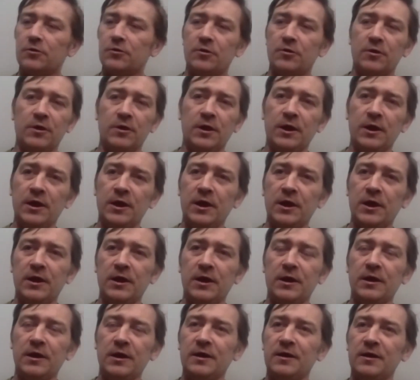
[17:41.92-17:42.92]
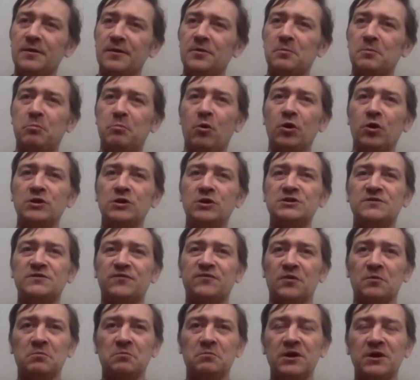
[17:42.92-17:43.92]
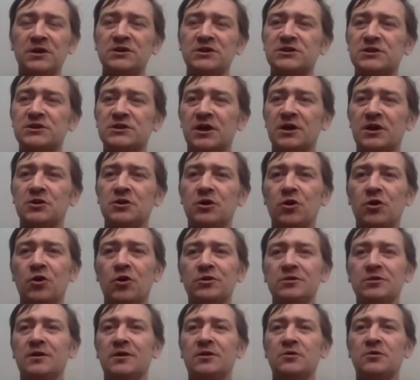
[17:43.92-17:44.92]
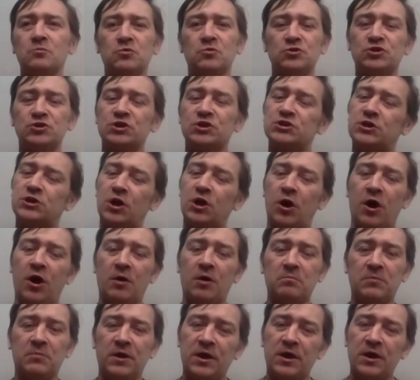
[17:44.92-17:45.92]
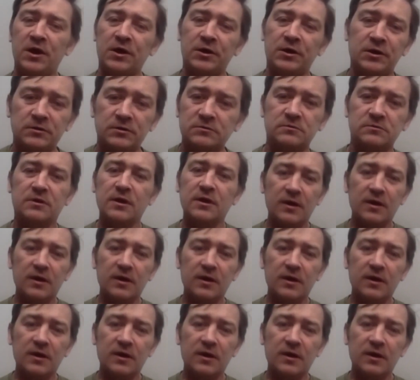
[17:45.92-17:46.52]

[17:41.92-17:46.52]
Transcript: Uh, the boys from the East End of London would just get up there and